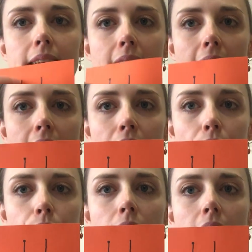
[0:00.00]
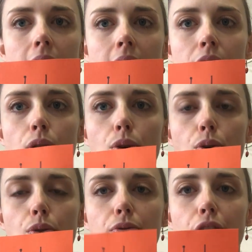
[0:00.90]
Down and
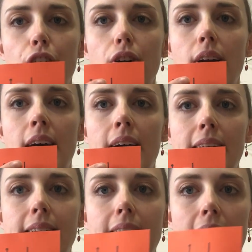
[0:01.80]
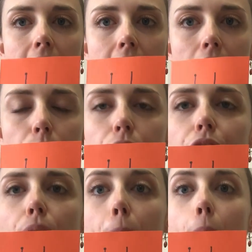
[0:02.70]
over, down
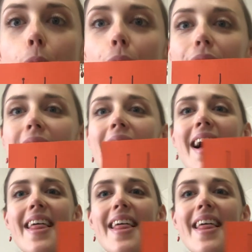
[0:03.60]
some more.